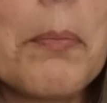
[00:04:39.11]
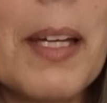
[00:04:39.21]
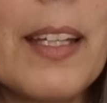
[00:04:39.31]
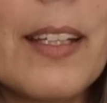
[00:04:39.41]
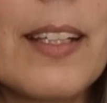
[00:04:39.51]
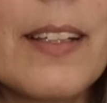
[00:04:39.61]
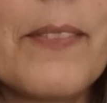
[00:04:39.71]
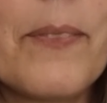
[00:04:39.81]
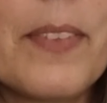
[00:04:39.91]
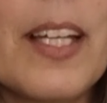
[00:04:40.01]
make
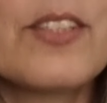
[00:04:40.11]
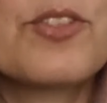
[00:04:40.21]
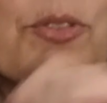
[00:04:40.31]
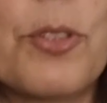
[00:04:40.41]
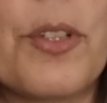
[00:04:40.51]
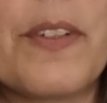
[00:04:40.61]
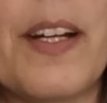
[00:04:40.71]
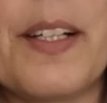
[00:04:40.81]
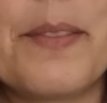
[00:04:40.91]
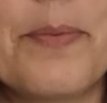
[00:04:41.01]
a suture
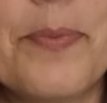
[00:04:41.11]
there.